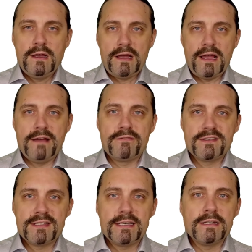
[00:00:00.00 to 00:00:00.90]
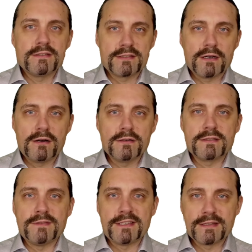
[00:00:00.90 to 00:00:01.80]
Everything starts
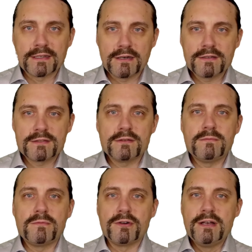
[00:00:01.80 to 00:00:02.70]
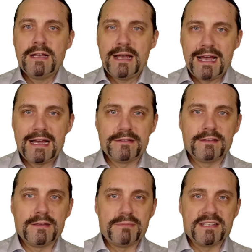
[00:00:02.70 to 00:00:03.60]
with the customer and
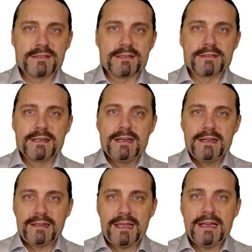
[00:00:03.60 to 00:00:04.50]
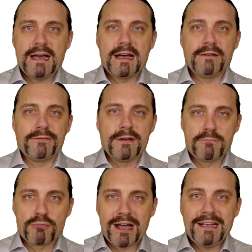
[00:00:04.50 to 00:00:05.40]
the business. They have
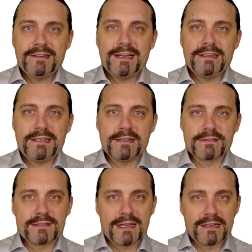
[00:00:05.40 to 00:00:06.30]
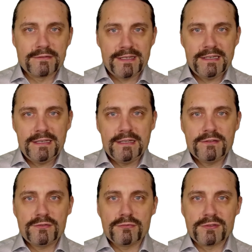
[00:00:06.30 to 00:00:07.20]
bright ideas and we need
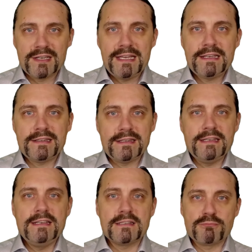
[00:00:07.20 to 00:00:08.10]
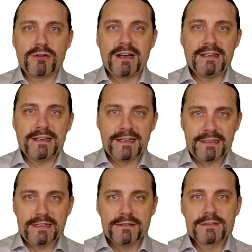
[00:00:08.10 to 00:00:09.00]
to take these bright
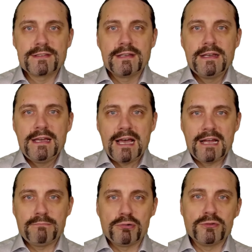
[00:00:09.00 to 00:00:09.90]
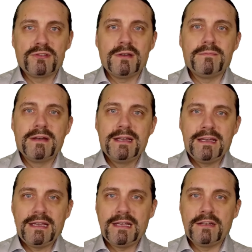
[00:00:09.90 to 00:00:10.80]
ideas and put them
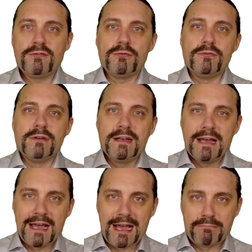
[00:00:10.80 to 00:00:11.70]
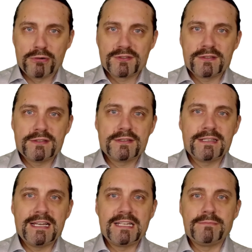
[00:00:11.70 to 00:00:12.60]
into a hypothesis
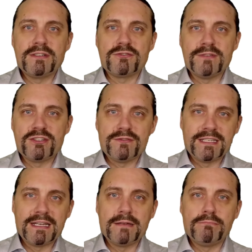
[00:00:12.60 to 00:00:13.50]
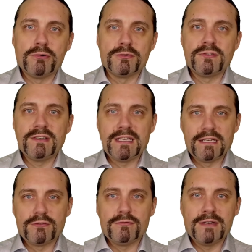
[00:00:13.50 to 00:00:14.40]
statement which we then put
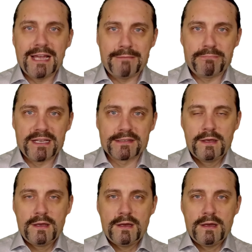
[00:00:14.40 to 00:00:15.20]
into epics.